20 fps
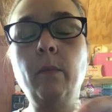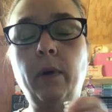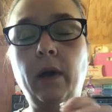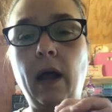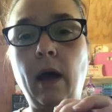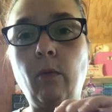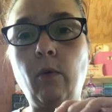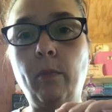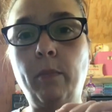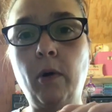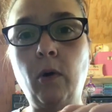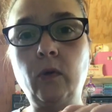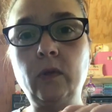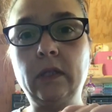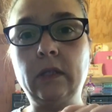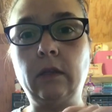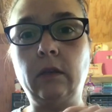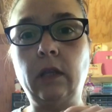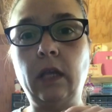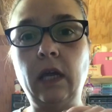but I will
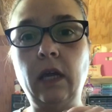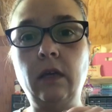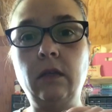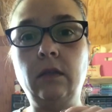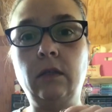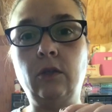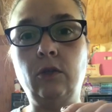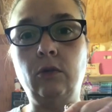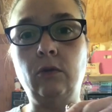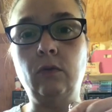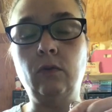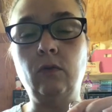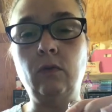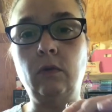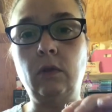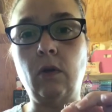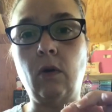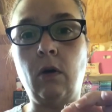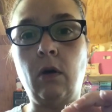post a link to